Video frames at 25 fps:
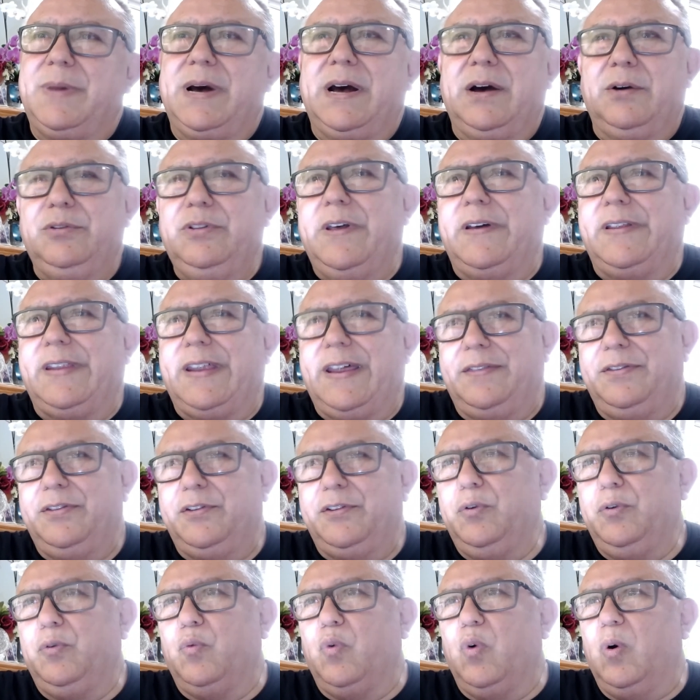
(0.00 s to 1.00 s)
that
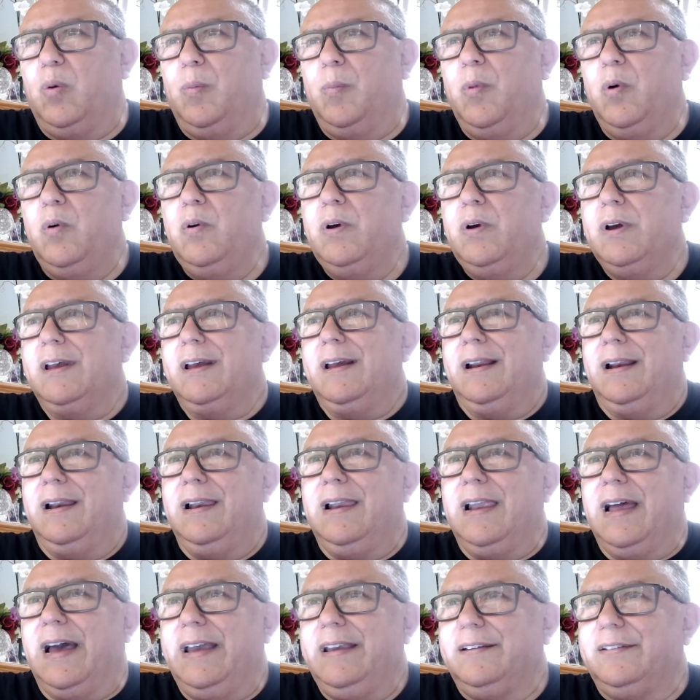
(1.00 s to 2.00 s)
Andrew CUOMO
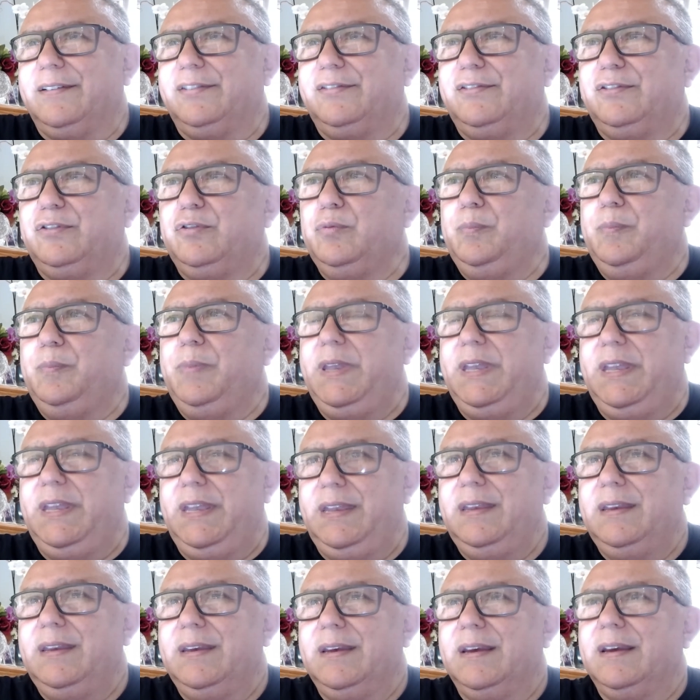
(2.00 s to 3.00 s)
likes to be
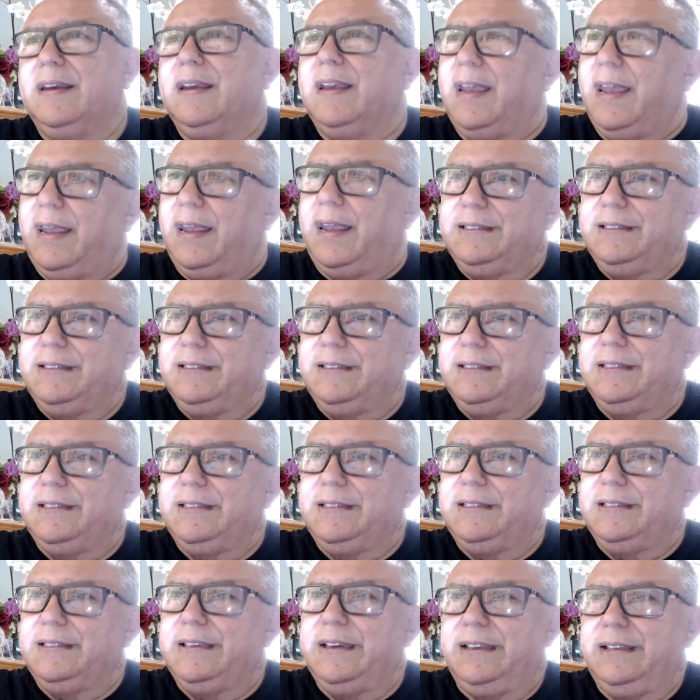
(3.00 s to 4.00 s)

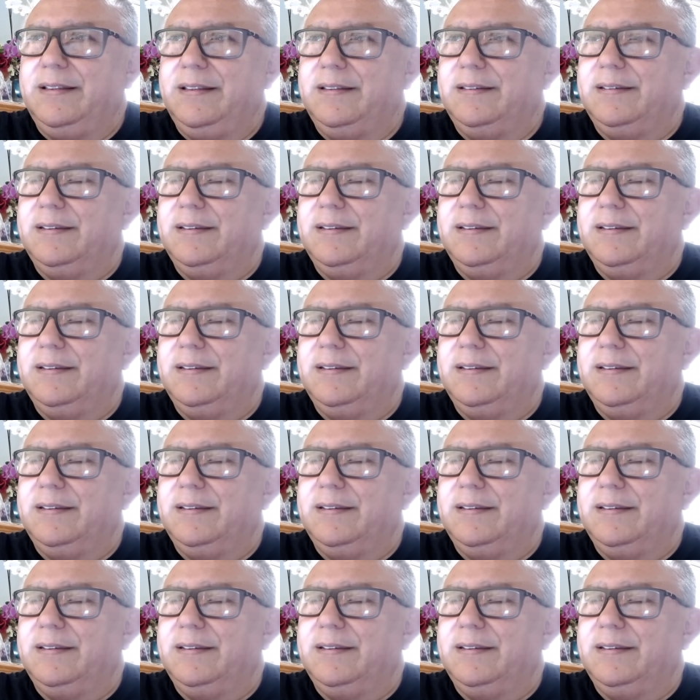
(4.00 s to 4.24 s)
candidate